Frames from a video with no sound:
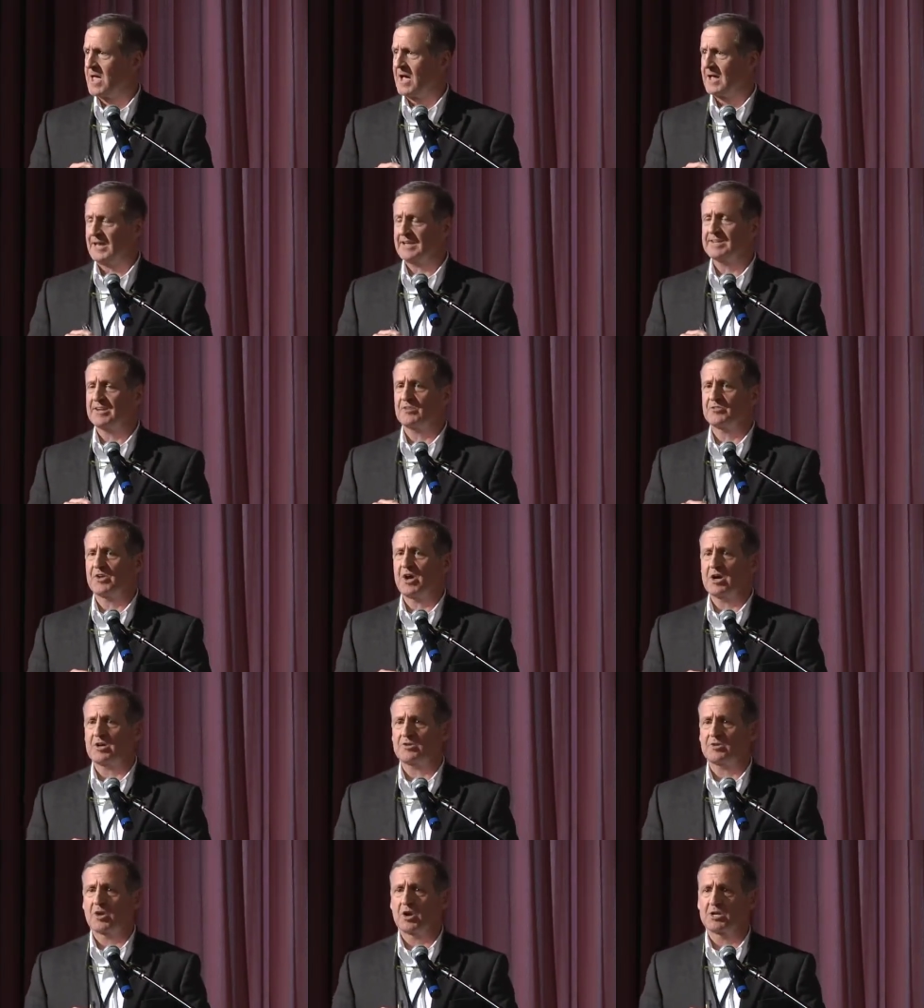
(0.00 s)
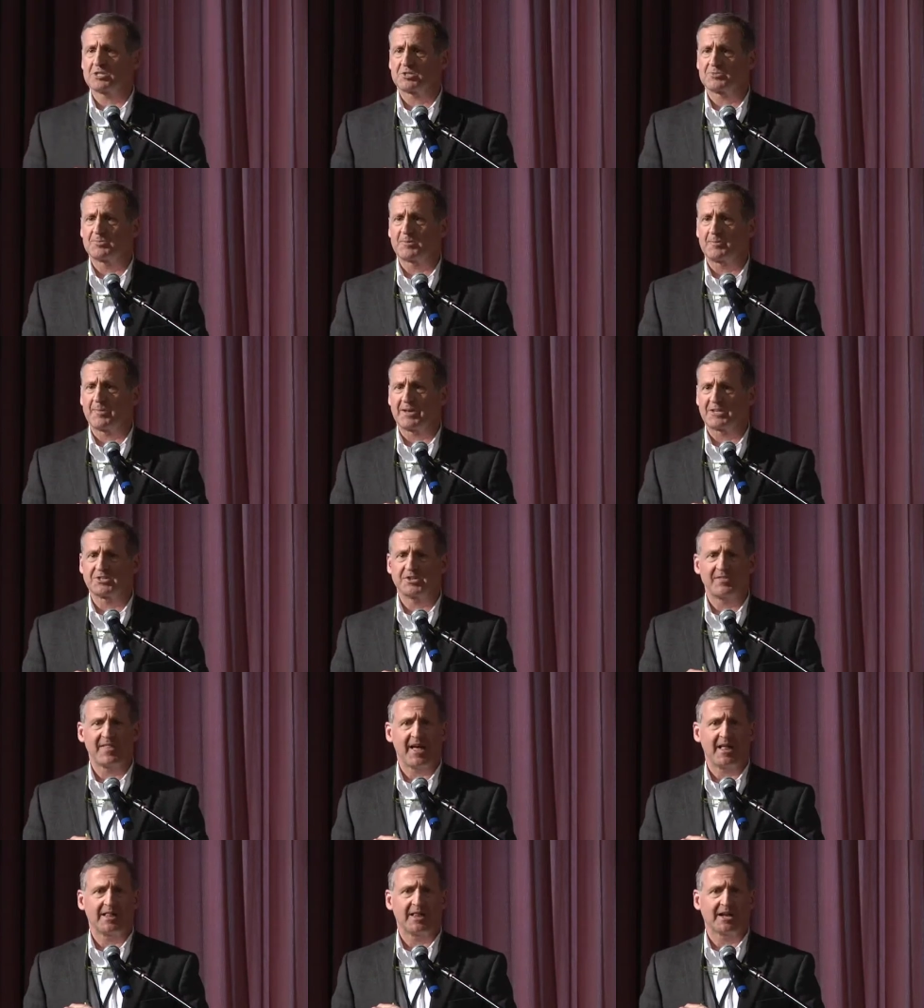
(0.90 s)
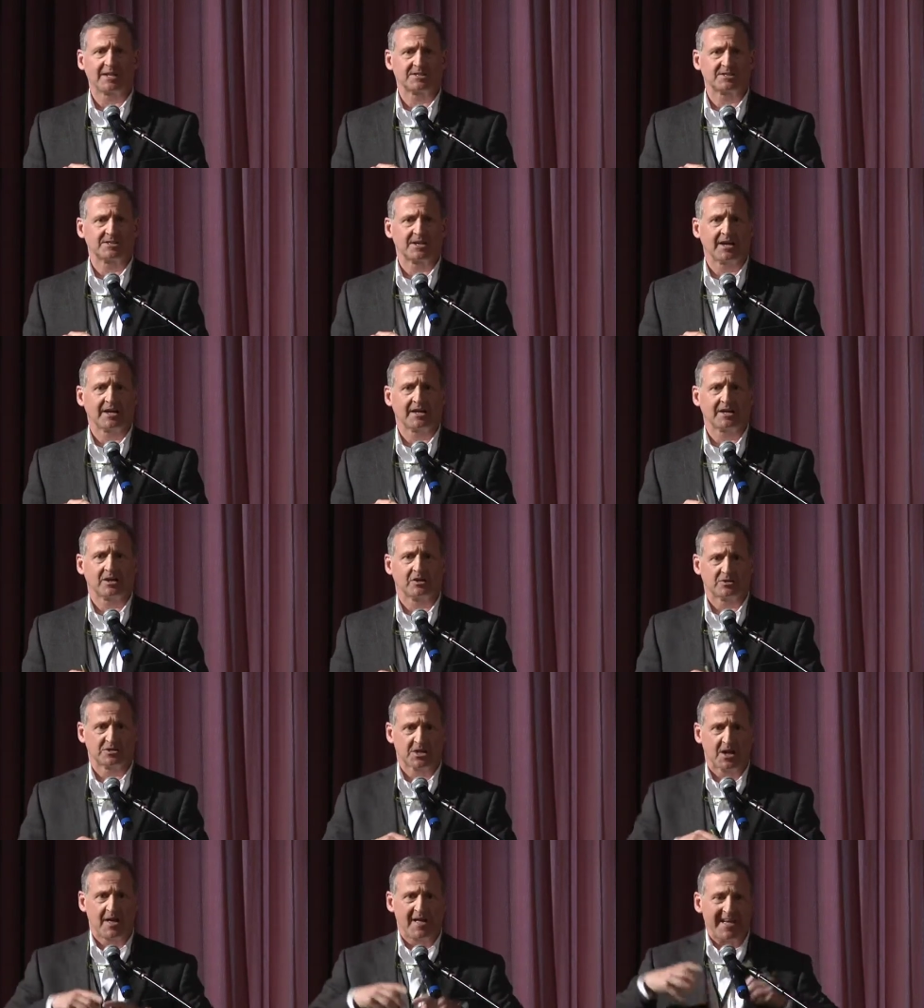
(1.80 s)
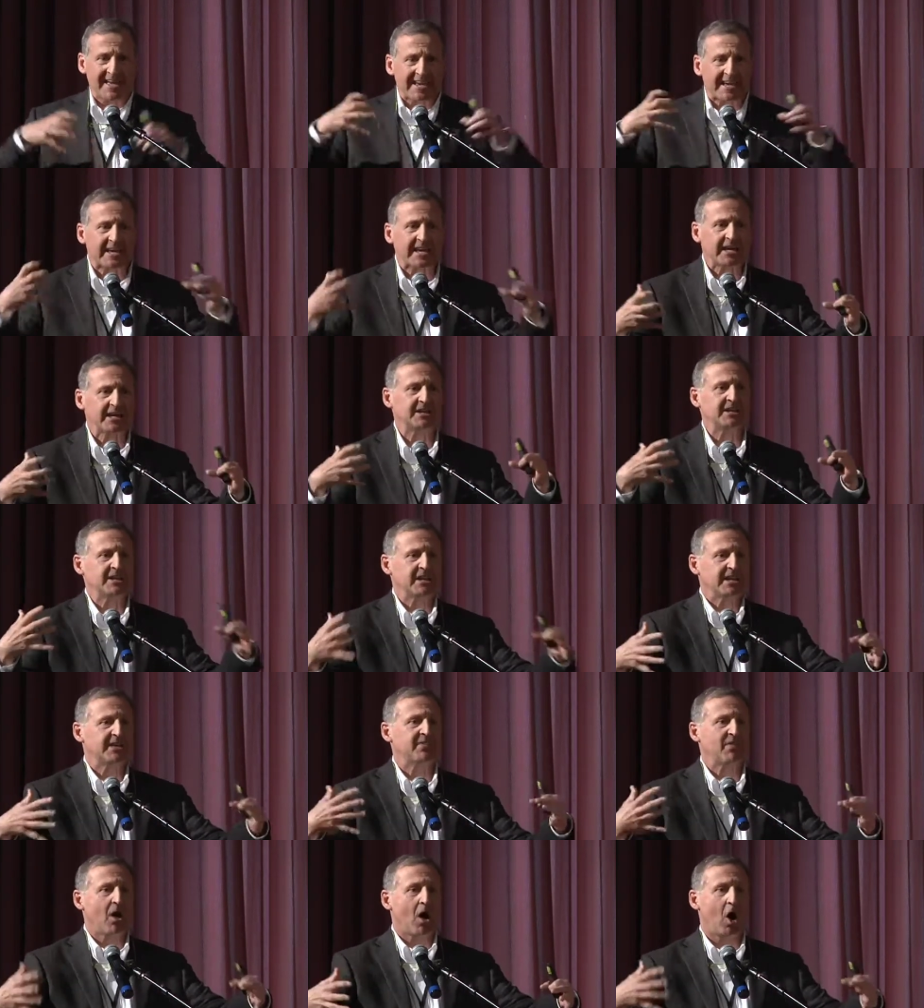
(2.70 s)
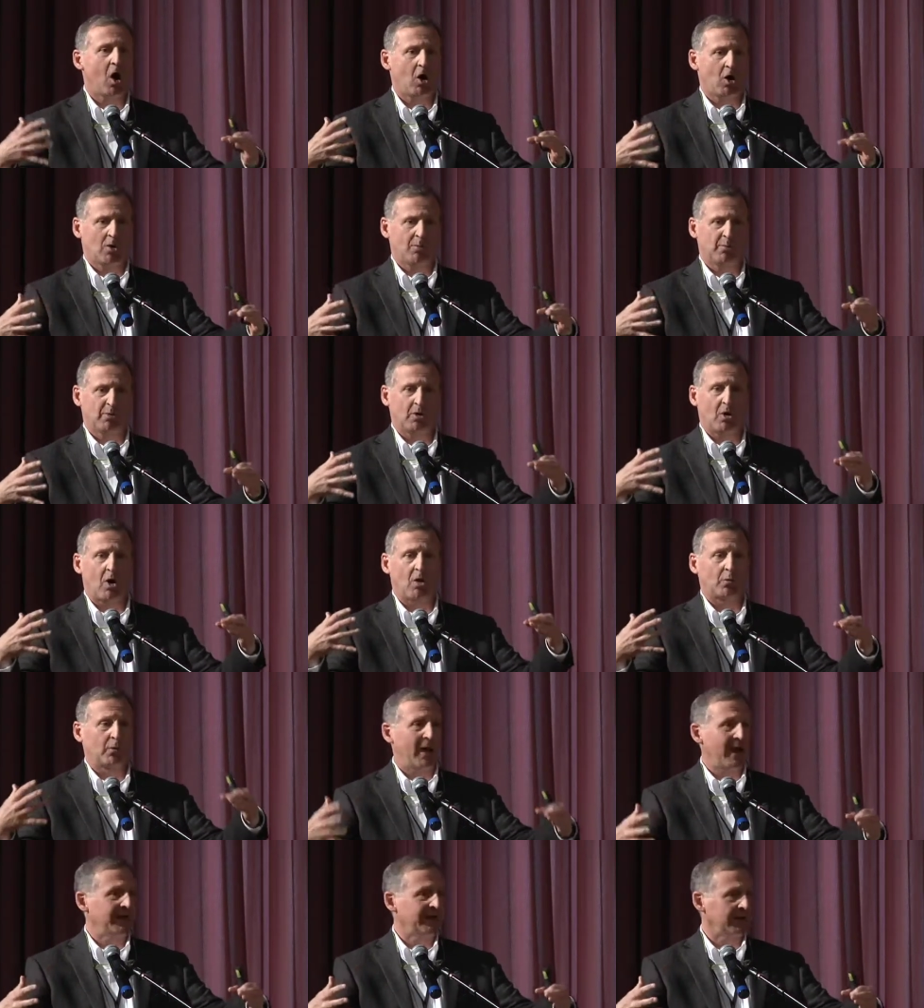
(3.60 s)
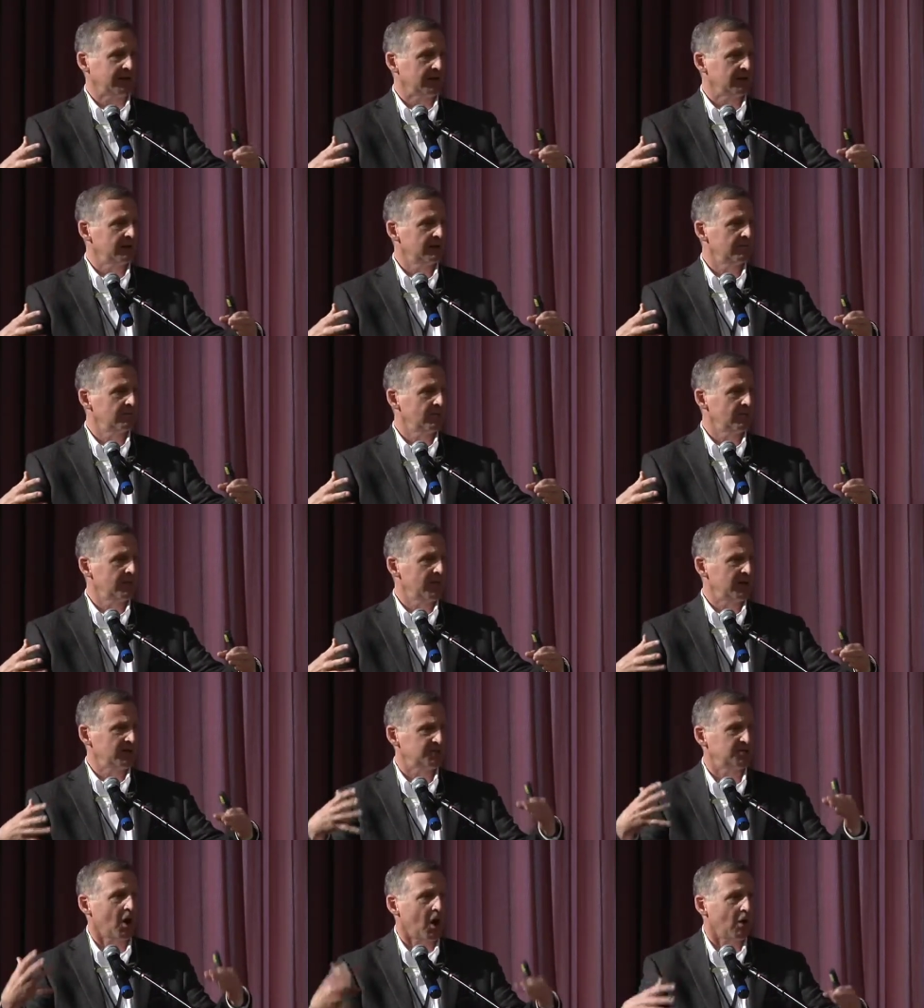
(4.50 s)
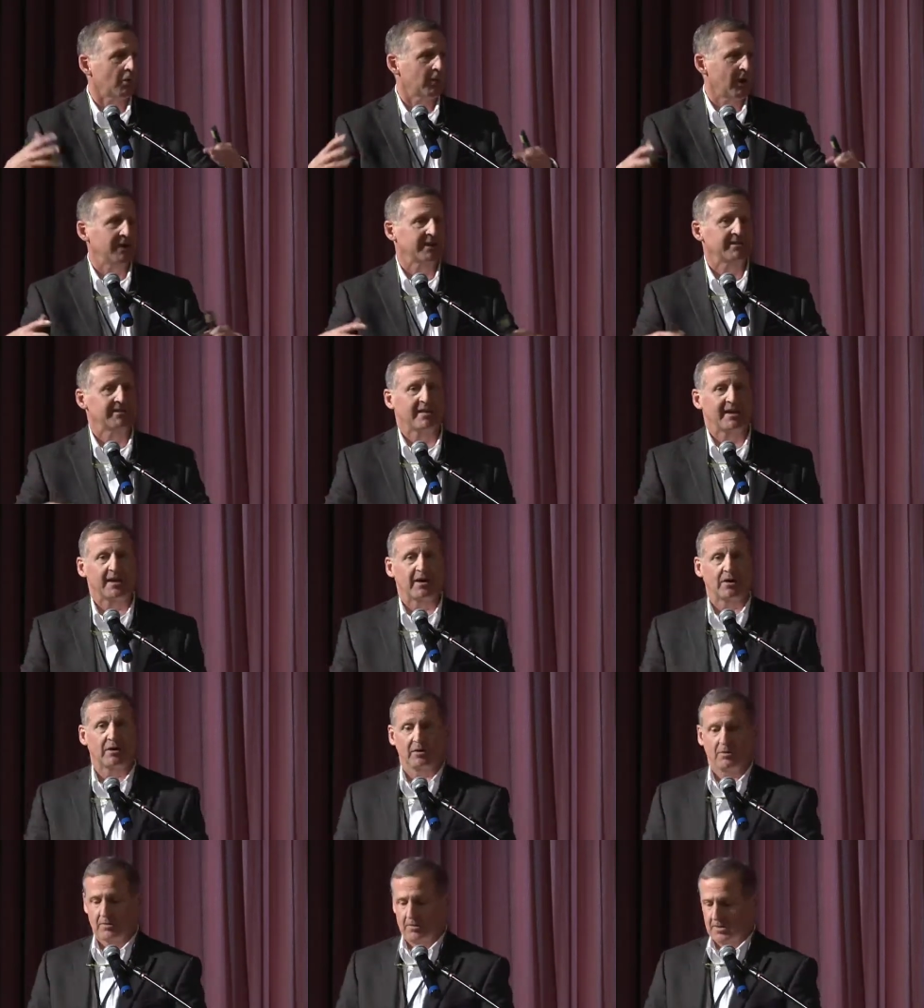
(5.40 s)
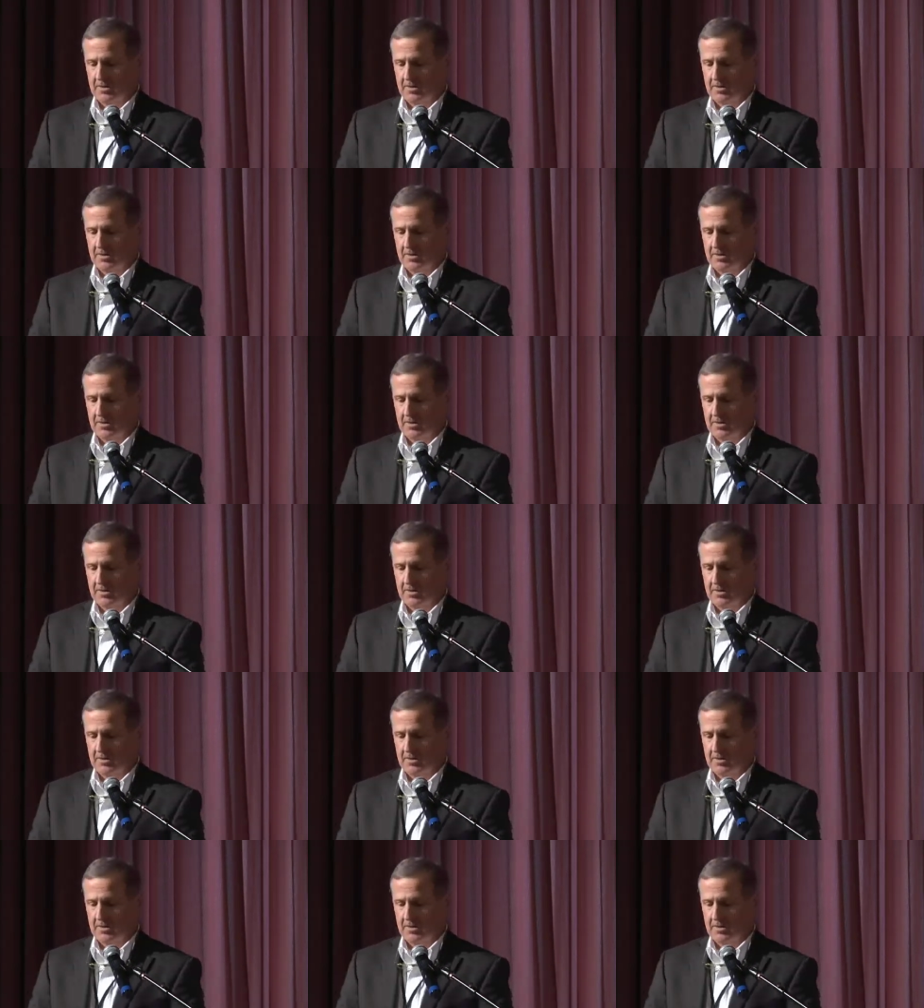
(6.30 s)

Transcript: I liked how Dr. Huntsman mentioned that last night. You know, it's hidden in the harbor already. It's already there.